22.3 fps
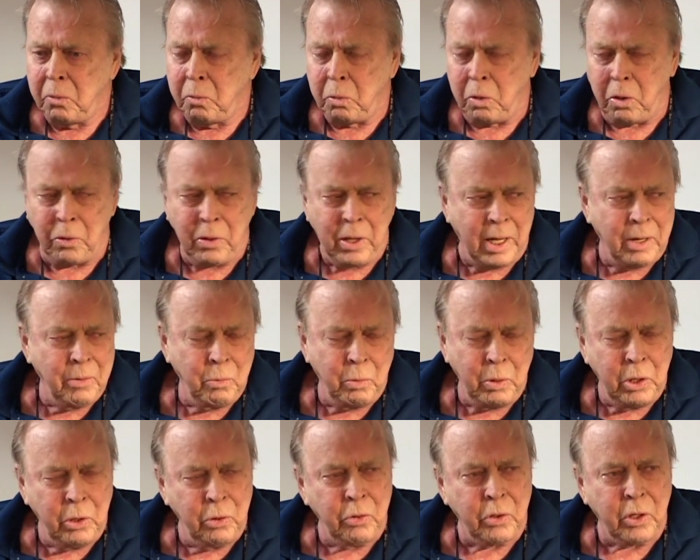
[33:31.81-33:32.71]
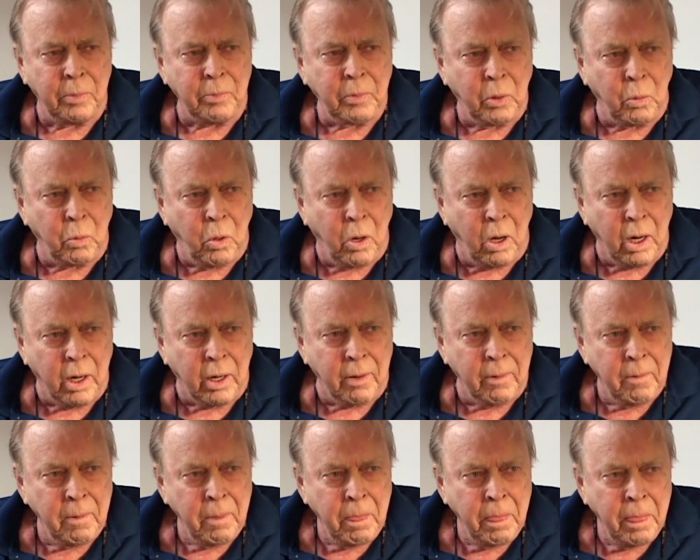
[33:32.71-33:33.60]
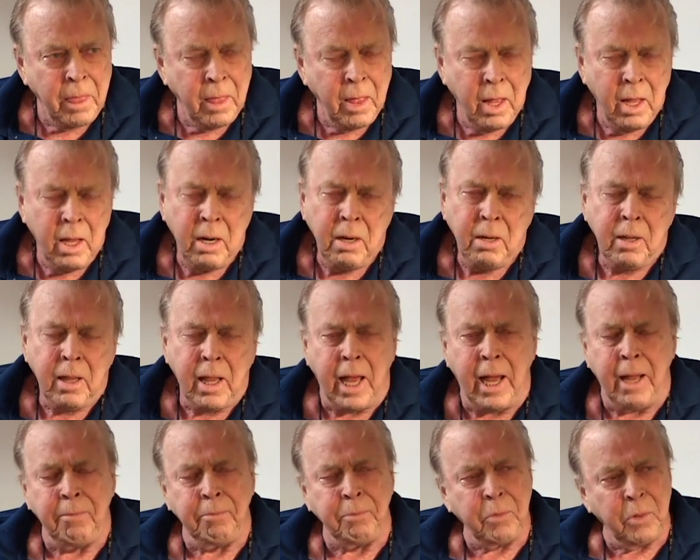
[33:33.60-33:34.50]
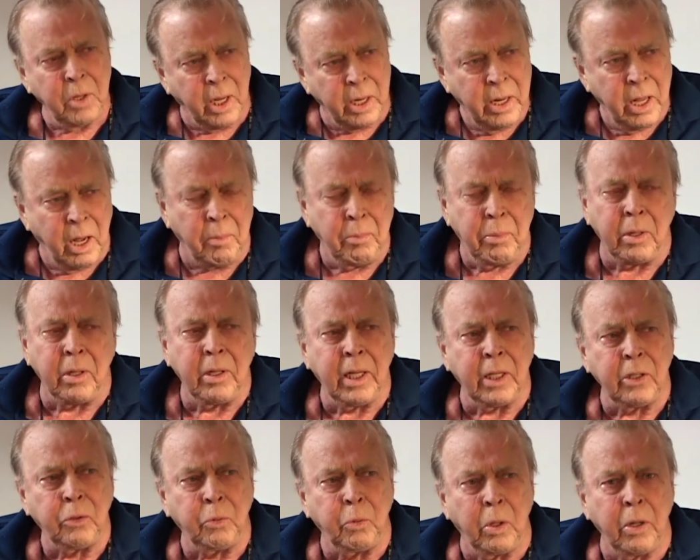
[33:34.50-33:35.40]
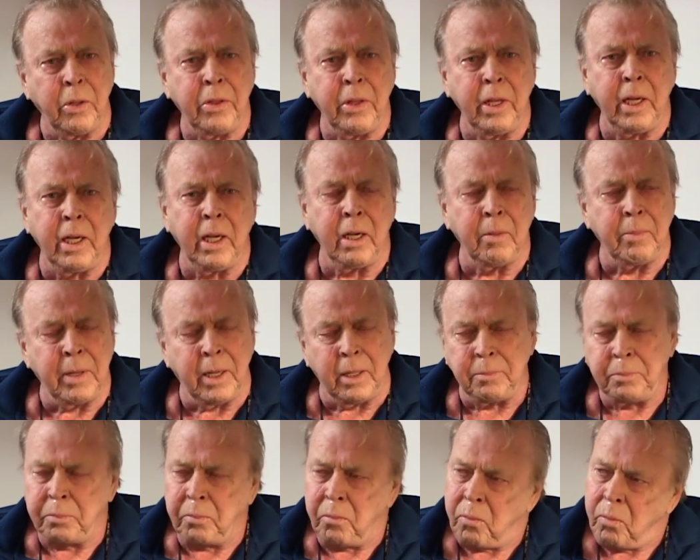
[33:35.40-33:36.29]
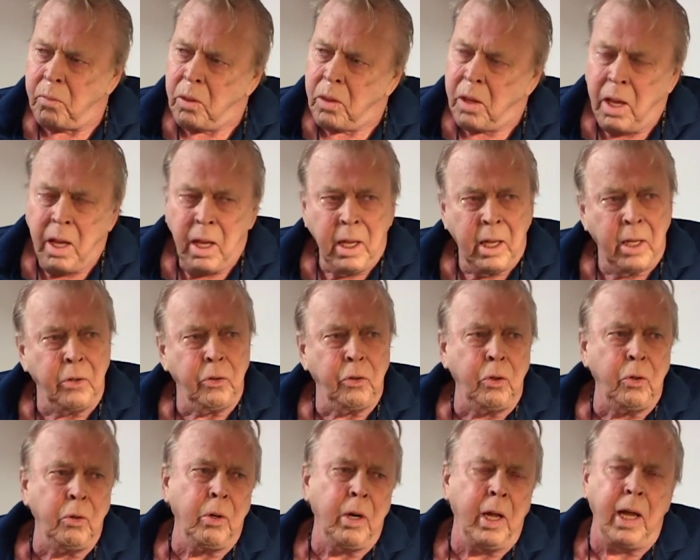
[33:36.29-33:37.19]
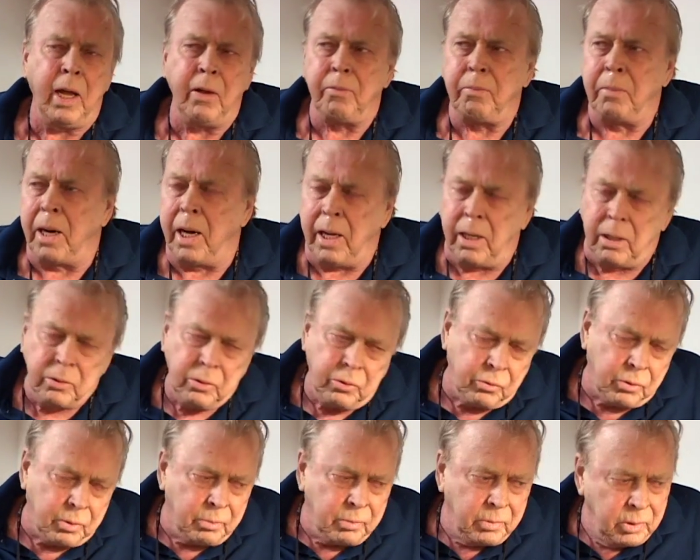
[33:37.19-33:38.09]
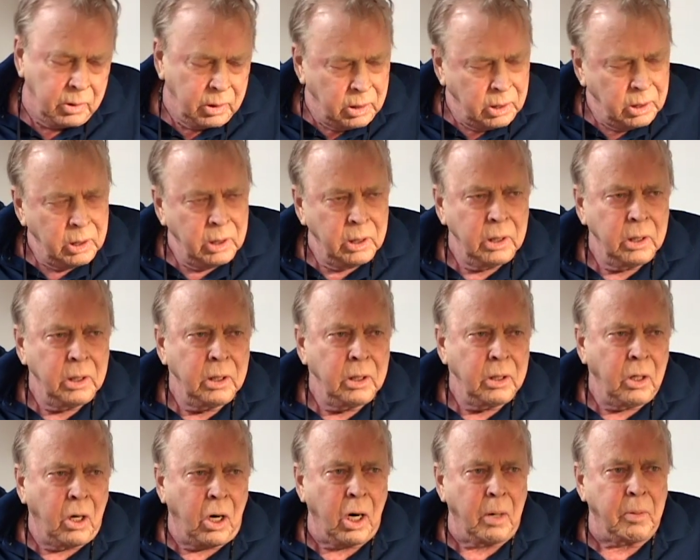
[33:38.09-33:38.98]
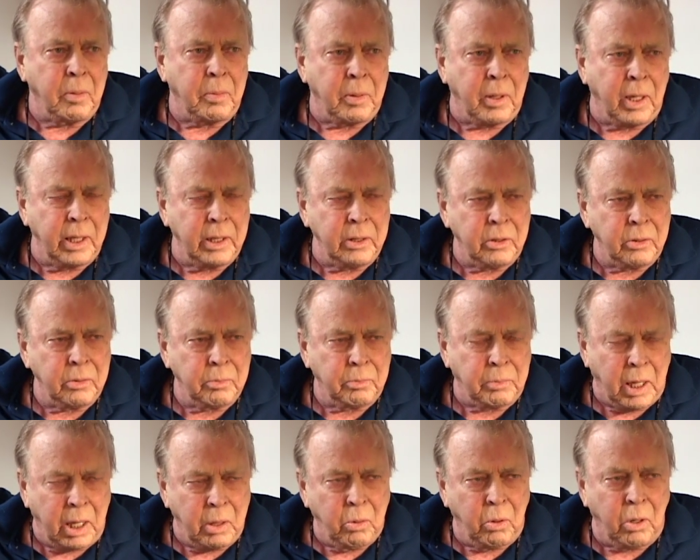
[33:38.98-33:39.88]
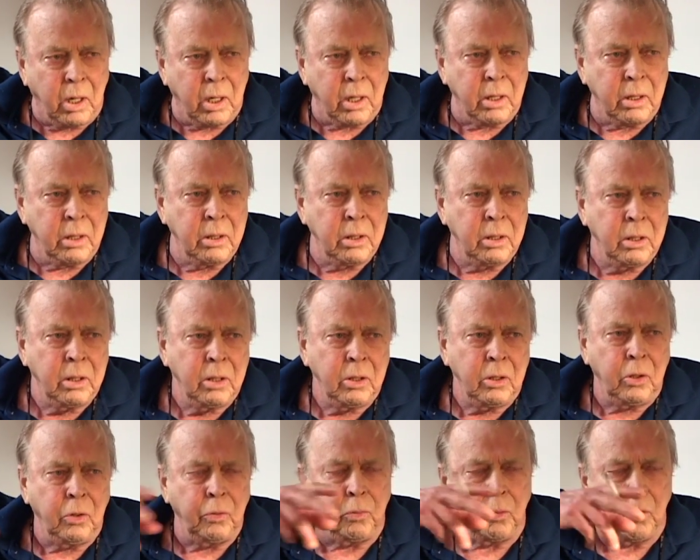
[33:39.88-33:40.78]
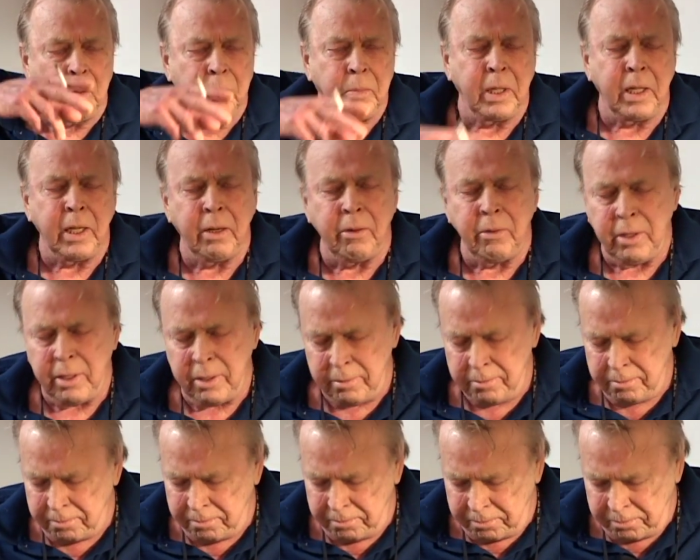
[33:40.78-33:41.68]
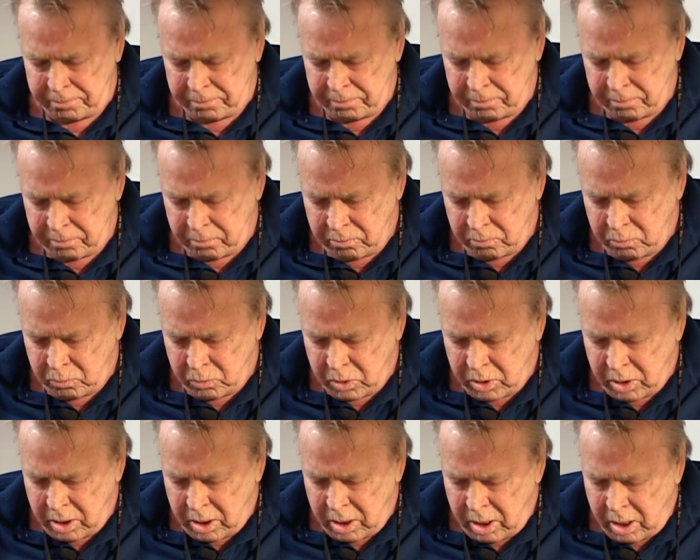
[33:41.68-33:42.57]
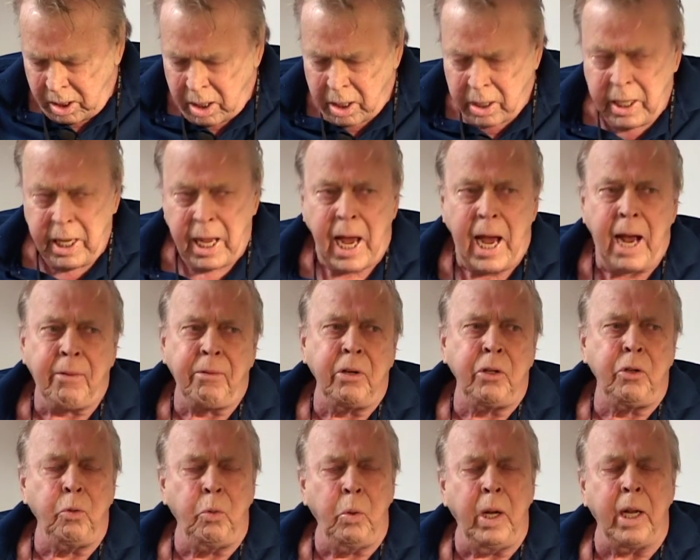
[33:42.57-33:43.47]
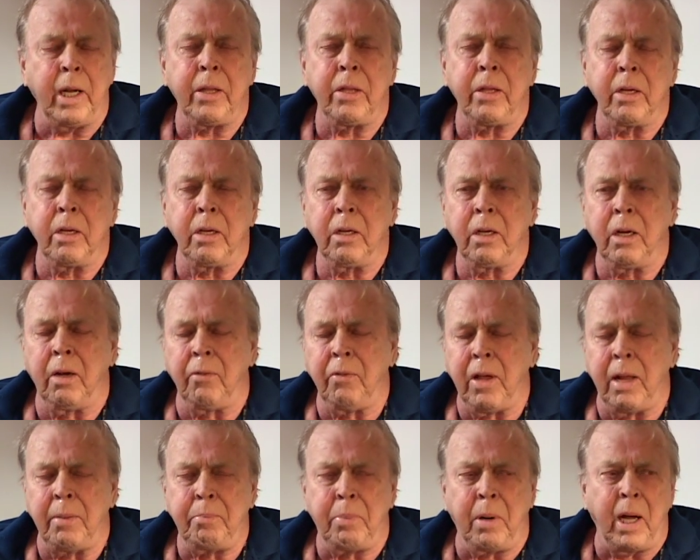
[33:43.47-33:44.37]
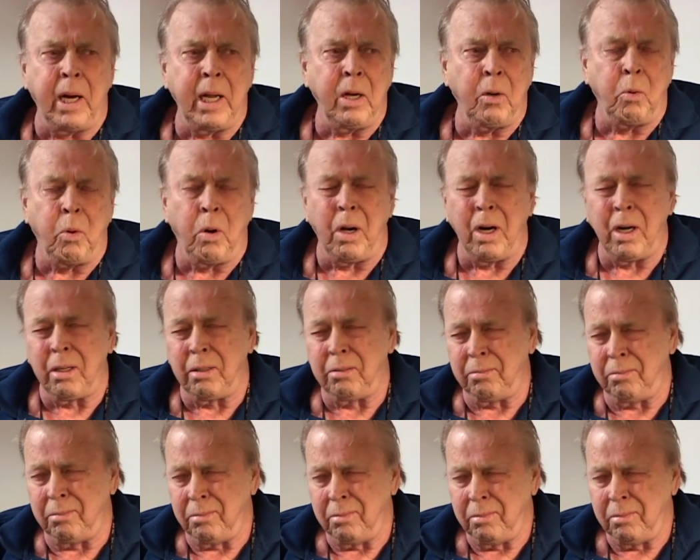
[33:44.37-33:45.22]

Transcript: well then we use up the water. And a number that's worth thinking about. It's two and a half miles from Harbor Place by water to Fort McHenry. The average width of that body of water